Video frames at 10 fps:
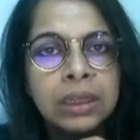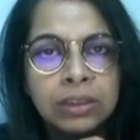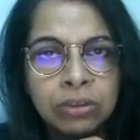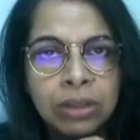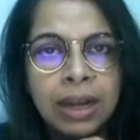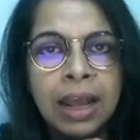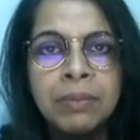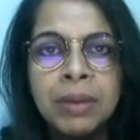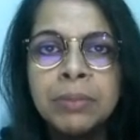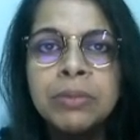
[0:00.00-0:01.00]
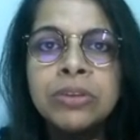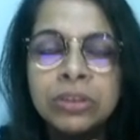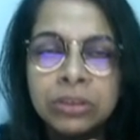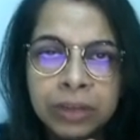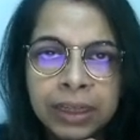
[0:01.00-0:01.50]
so that I'm able to
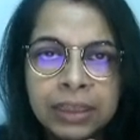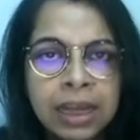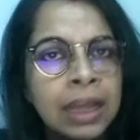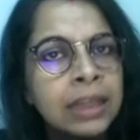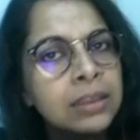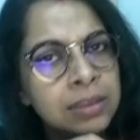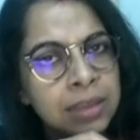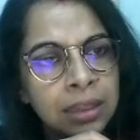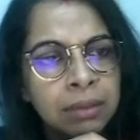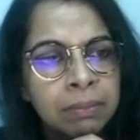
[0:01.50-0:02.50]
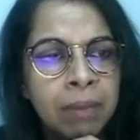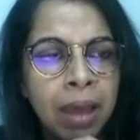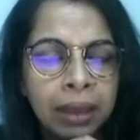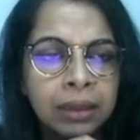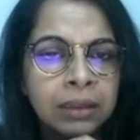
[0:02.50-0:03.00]
correct and send them back.